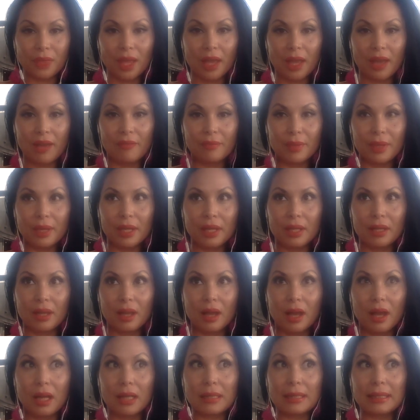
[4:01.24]
have been
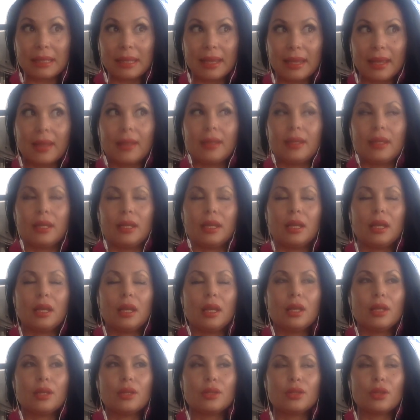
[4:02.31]
uncanny.
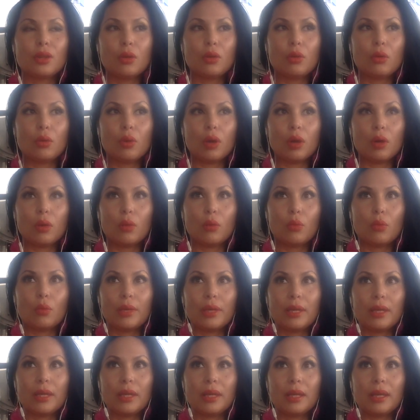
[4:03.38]
So
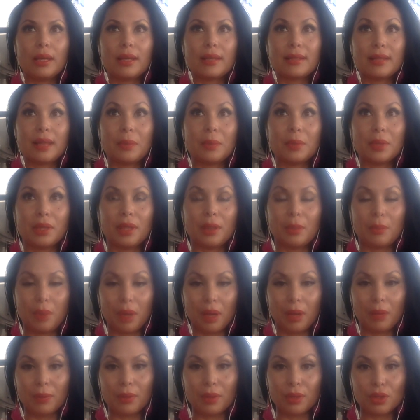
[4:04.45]
we accepted that
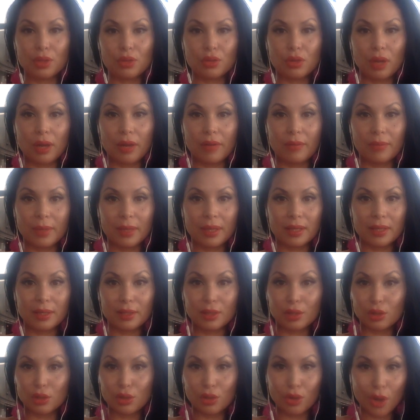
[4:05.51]
Publish Drive because
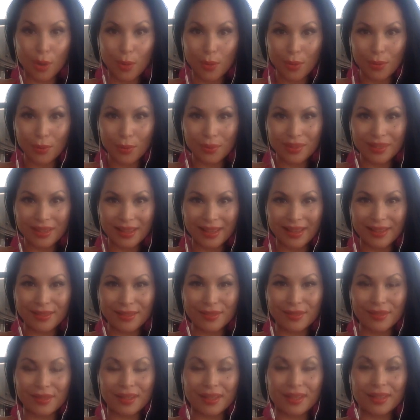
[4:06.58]
no one was
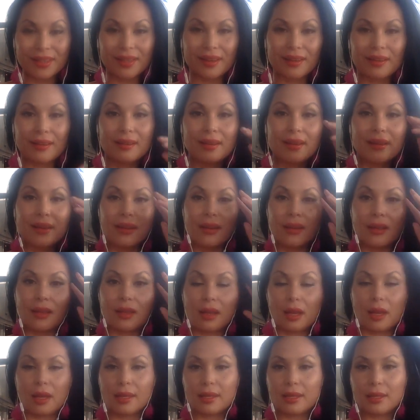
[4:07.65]
answering their
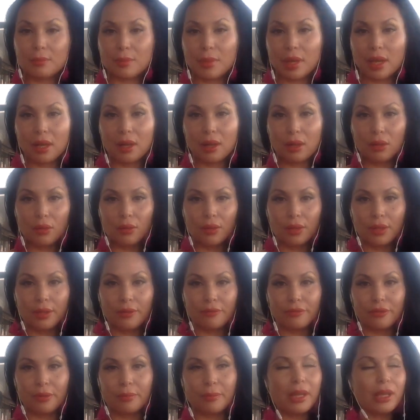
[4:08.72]
email or their
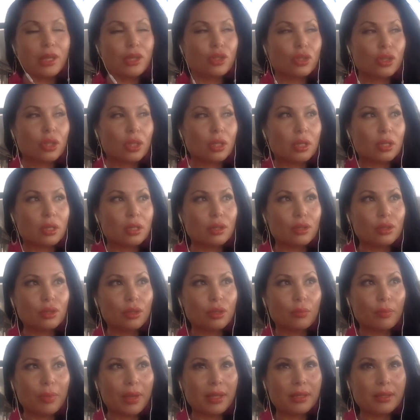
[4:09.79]
information.
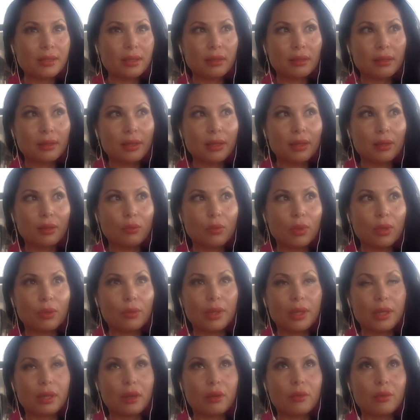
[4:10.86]
So basically we were
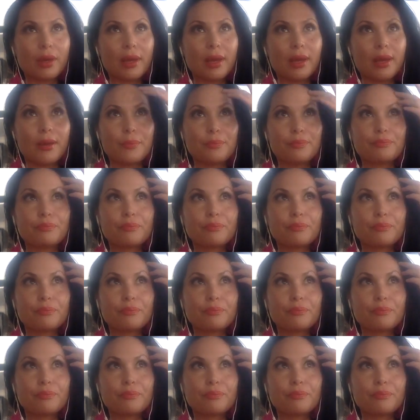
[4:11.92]
like, okay,